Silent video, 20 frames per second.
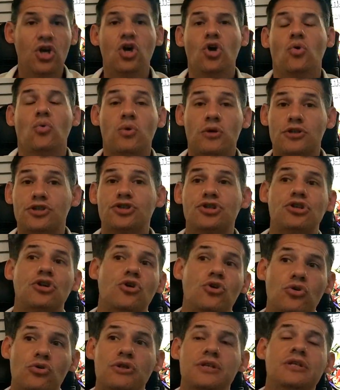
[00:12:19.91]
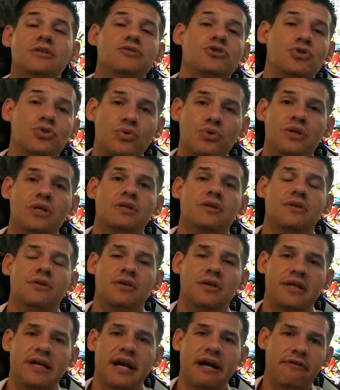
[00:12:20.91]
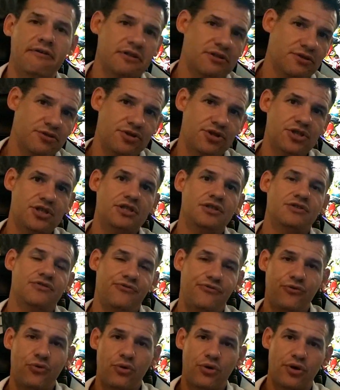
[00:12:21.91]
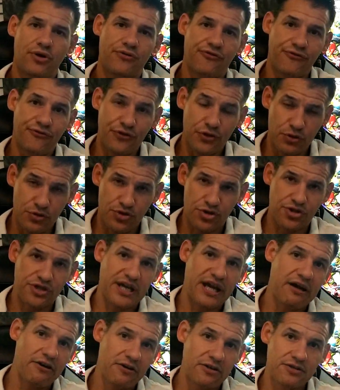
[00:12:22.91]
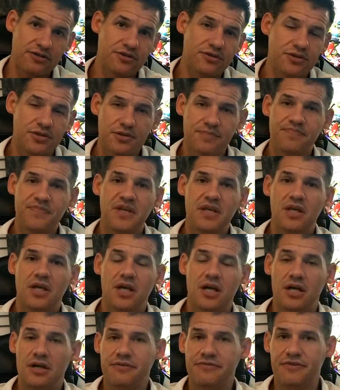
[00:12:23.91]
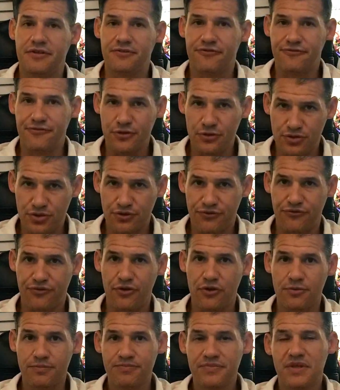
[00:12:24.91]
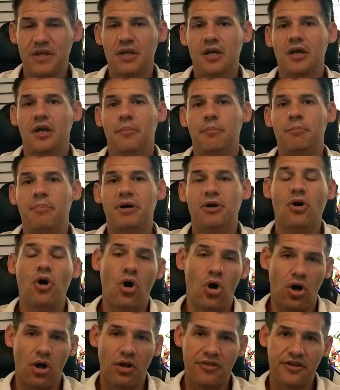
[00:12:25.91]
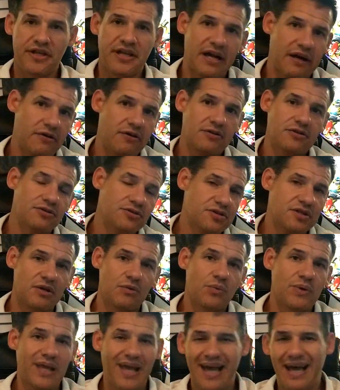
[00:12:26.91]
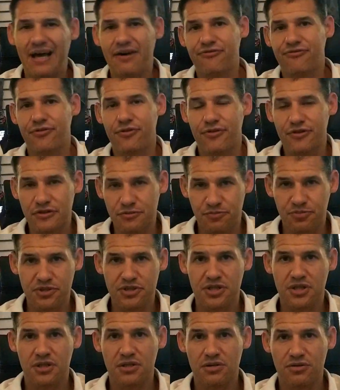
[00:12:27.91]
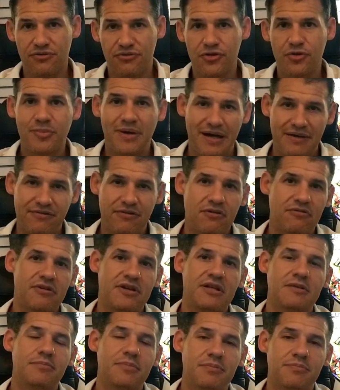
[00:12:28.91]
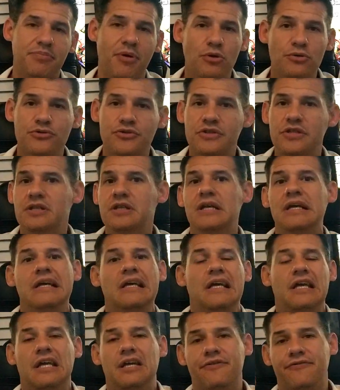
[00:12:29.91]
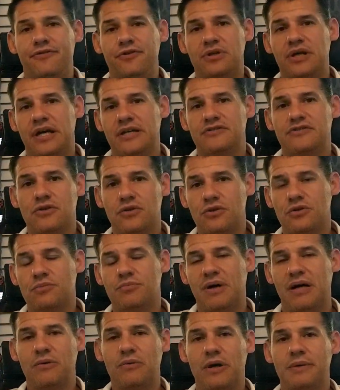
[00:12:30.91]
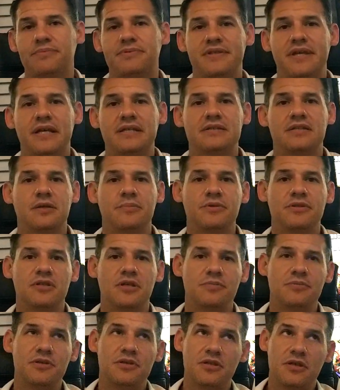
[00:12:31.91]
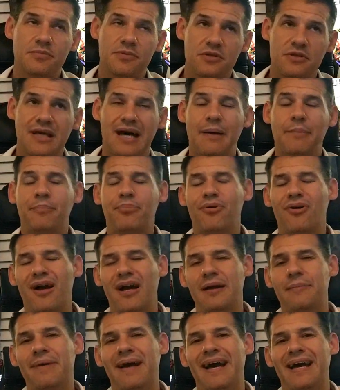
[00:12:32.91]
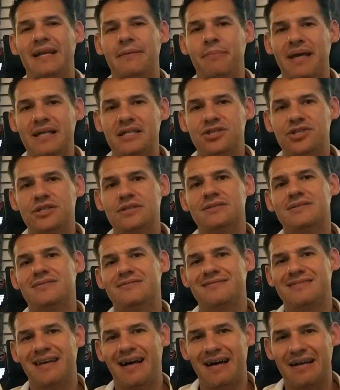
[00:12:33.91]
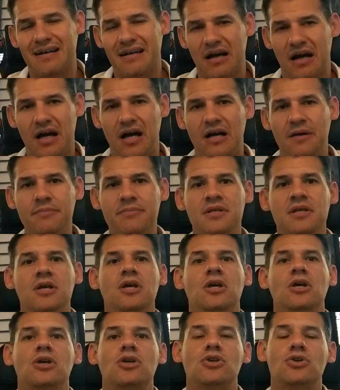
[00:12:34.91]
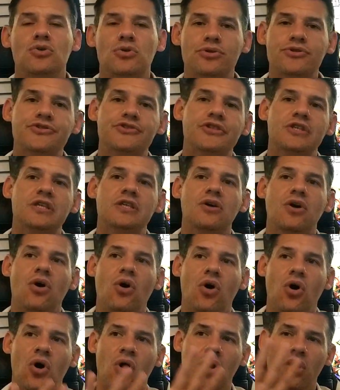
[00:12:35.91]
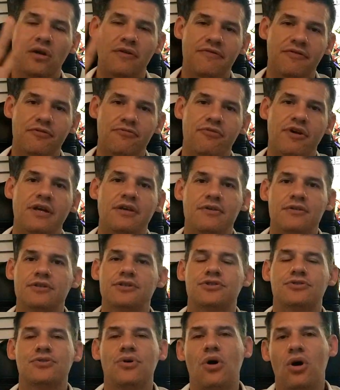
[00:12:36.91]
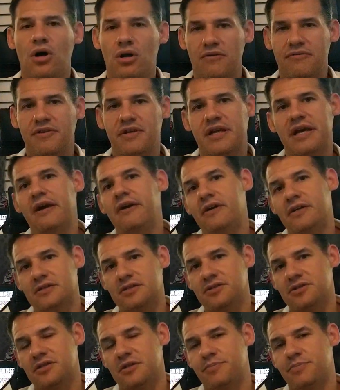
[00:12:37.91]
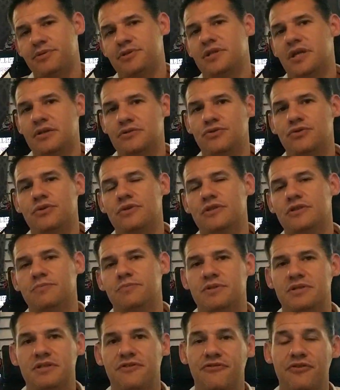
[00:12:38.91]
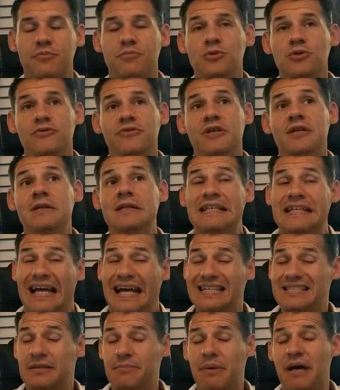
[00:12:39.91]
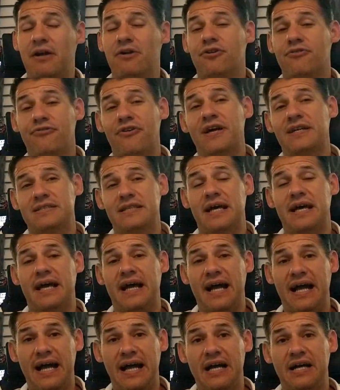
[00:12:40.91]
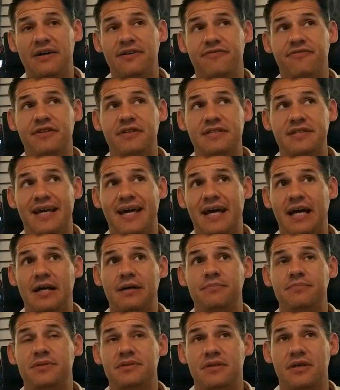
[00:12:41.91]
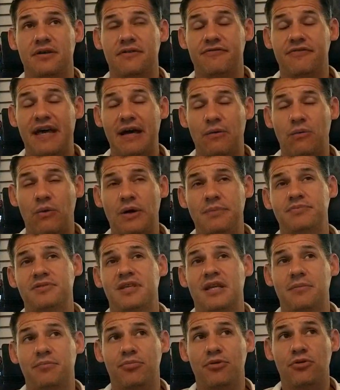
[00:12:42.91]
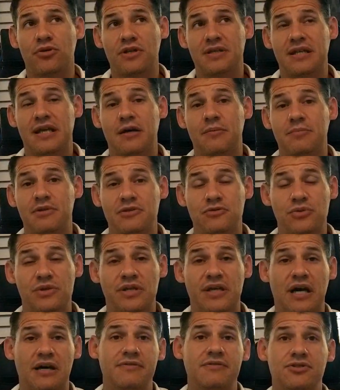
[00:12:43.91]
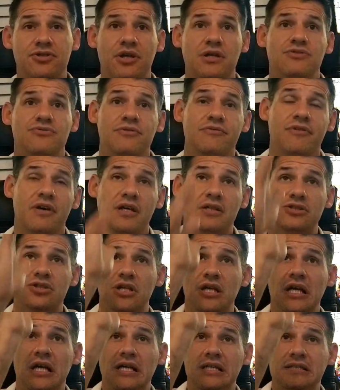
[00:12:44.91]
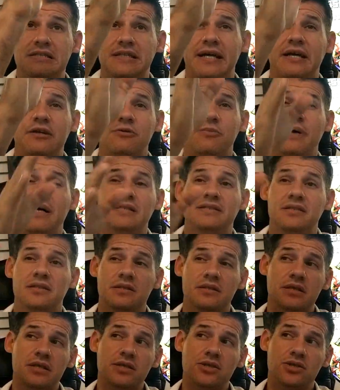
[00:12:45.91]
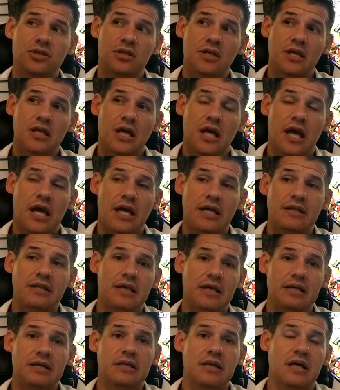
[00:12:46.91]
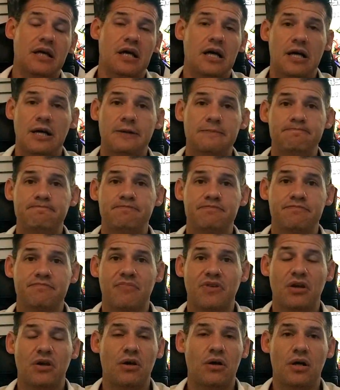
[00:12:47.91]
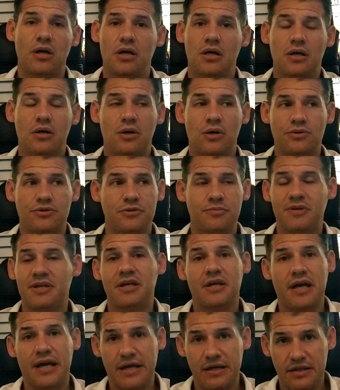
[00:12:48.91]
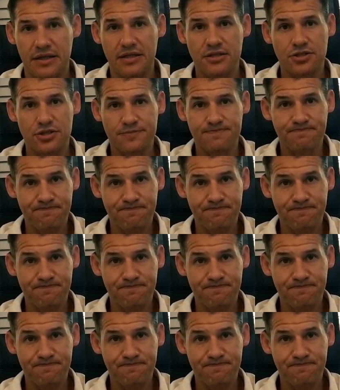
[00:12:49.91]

We're slowly doing the character sheets for future characters of the future film, but all the characters that we have for this particular film have already been posted. If you guys go to my website, www.primeanimations.com, you'll see all of the renders to all of the characters that pertain to this specific movie. As a matter of fact, I have the tabs of that website broken down between Galvatron's Revenge, Dinobots Unleashed, and then Ultimate Annihilation.